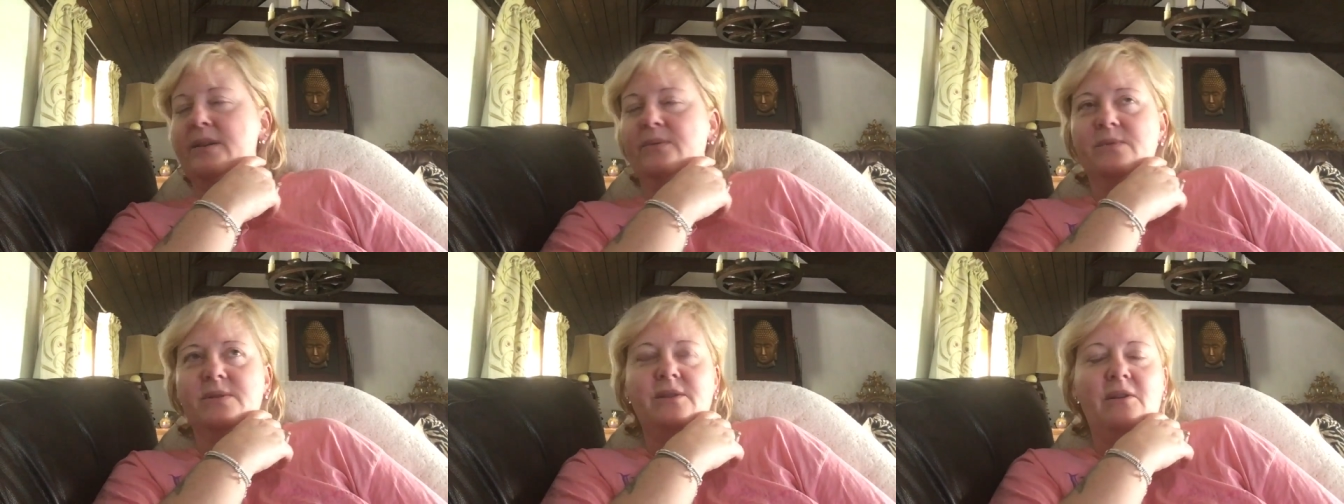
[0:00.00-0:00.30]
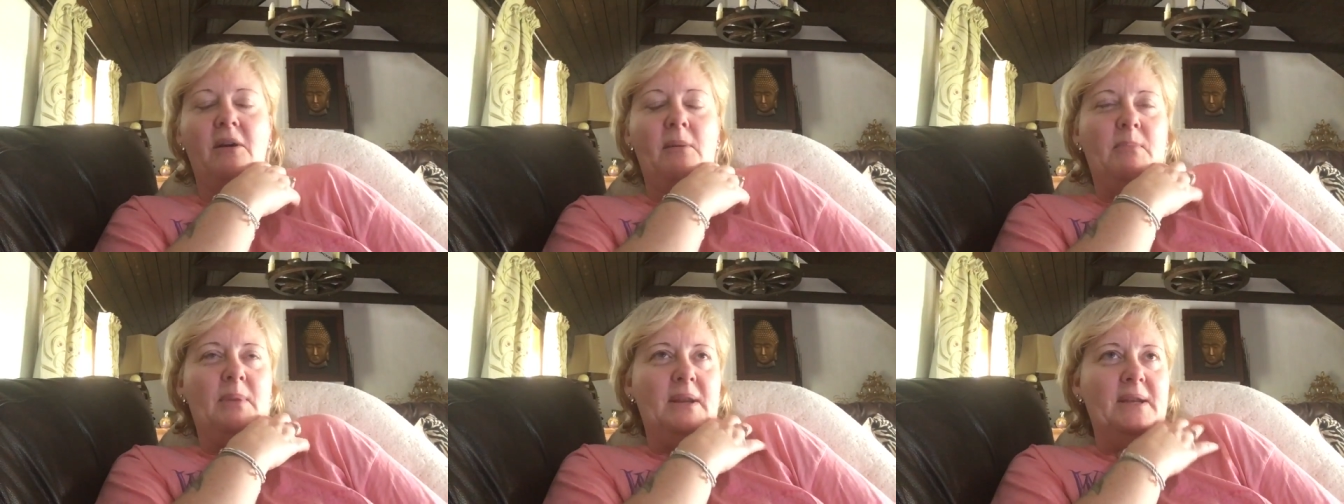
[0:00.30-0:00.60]
It was
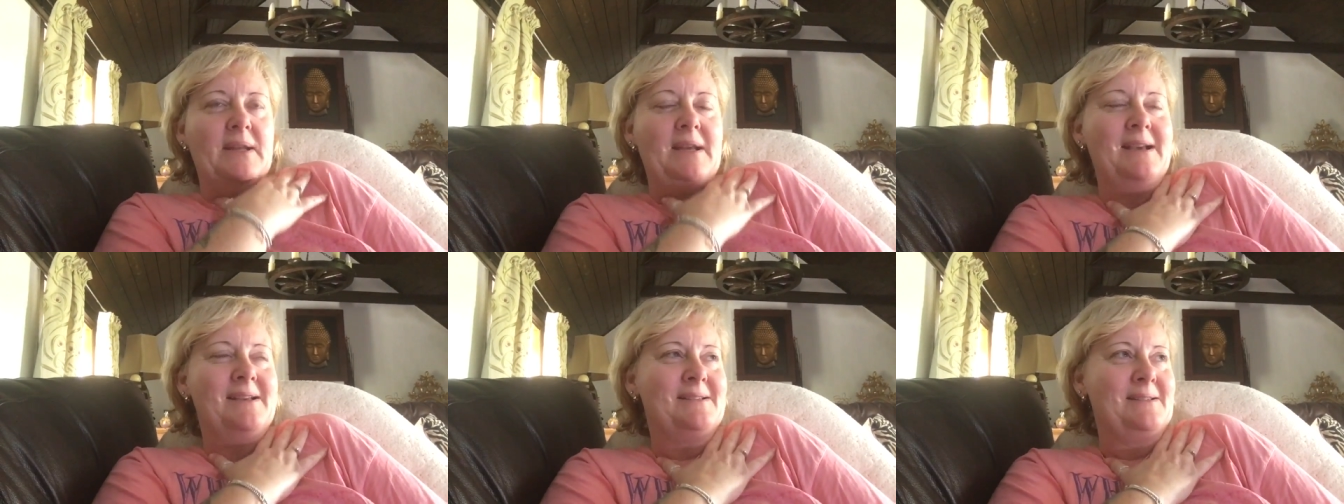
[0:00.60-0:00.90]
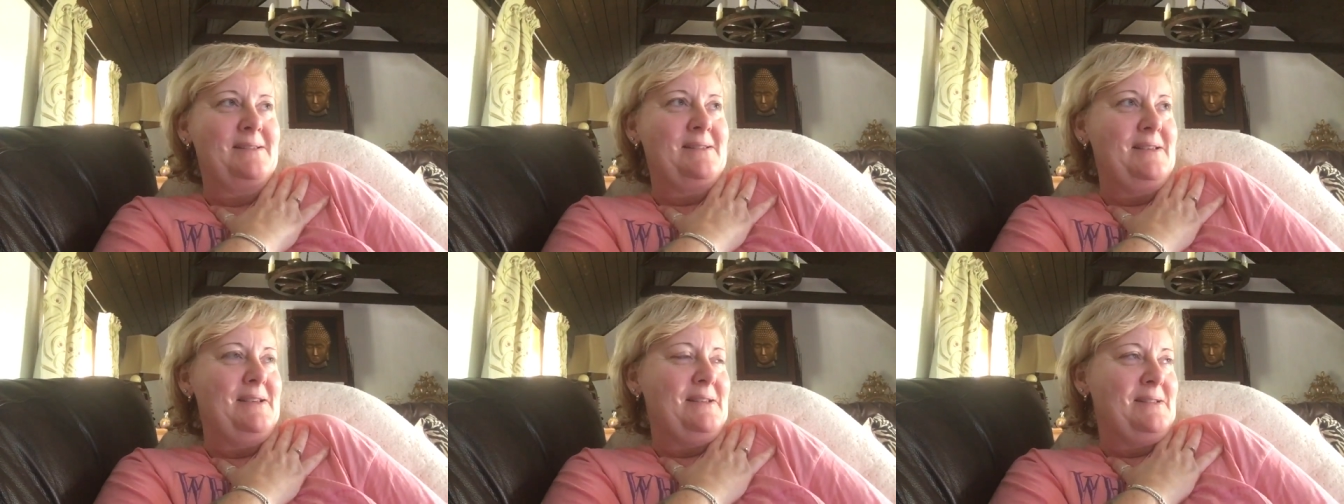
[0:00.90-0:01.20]
like bloody
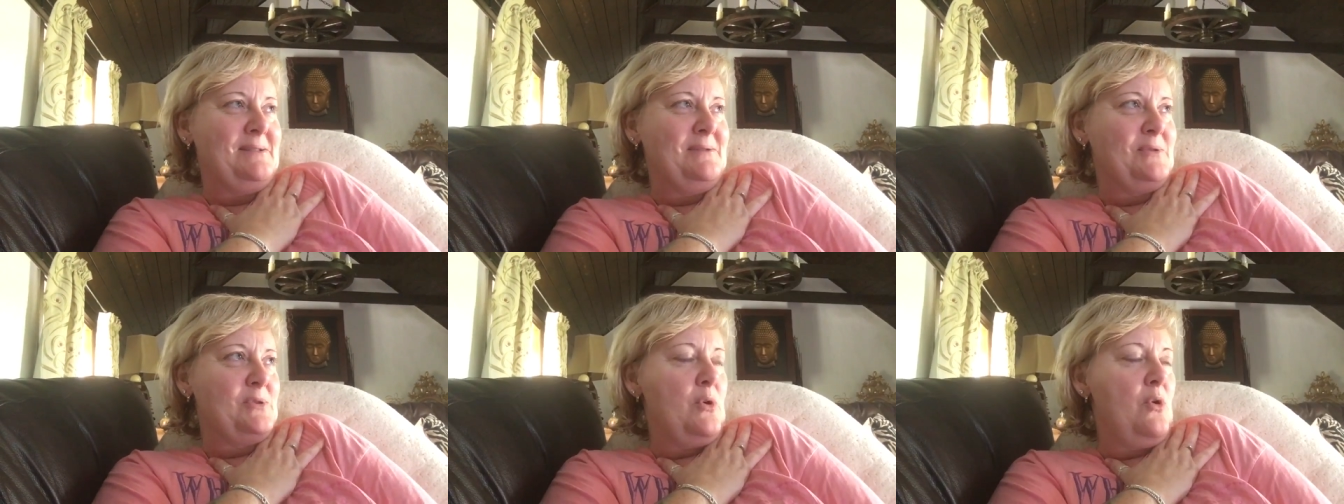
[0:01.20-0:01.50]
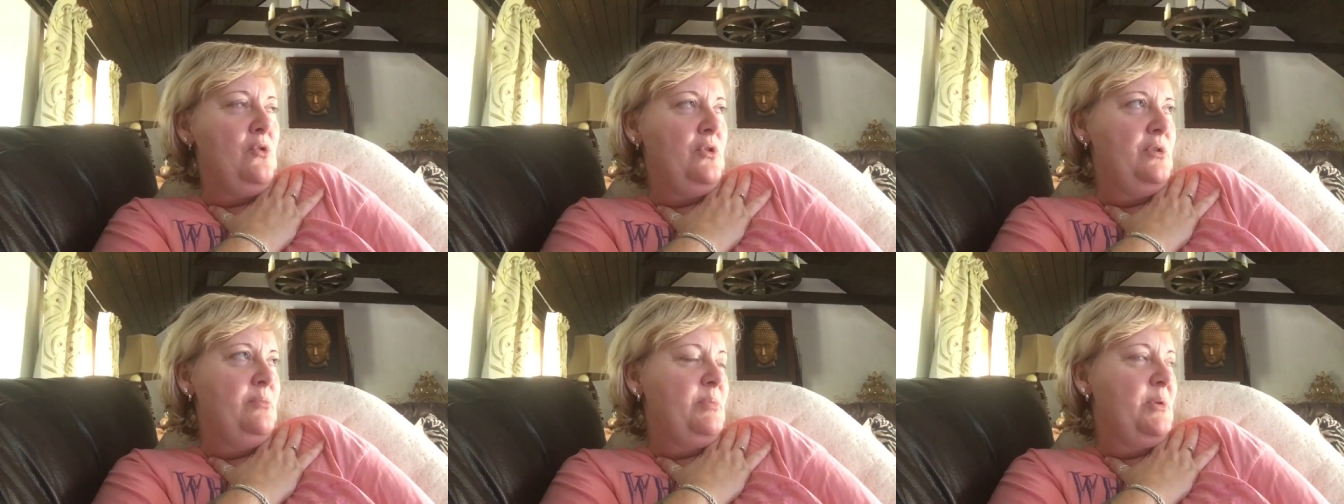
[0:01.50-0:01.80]
Exorcist. It was
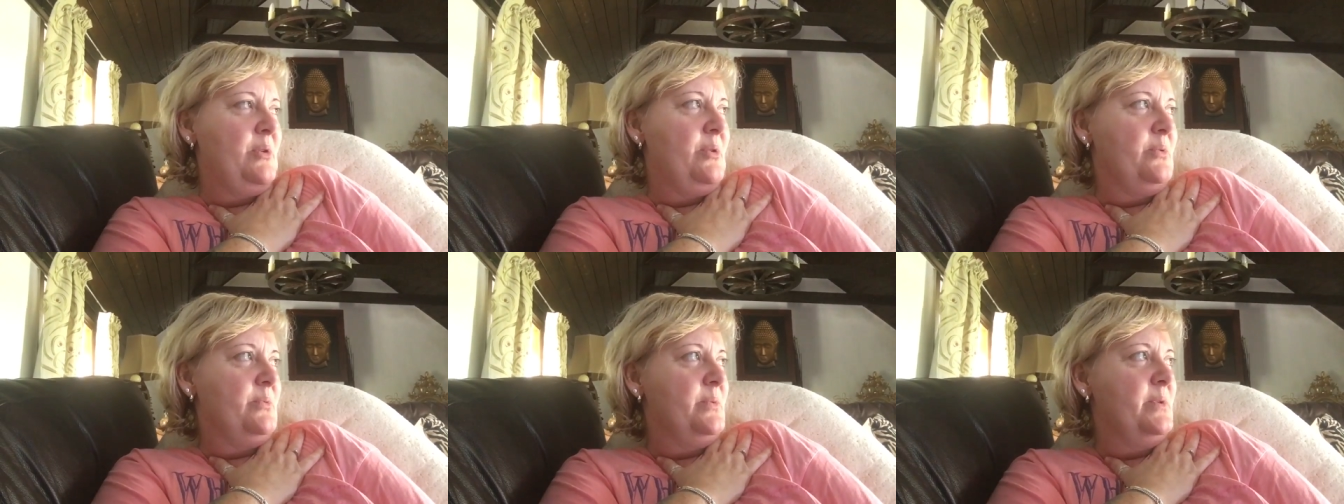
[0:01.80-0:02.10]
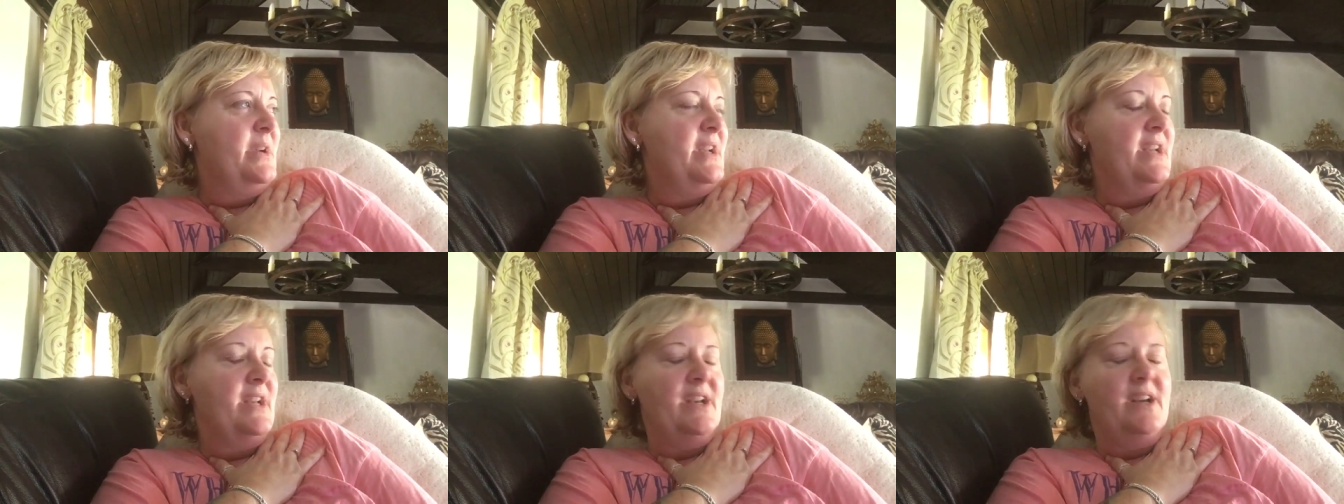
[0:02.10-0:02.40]
horrible.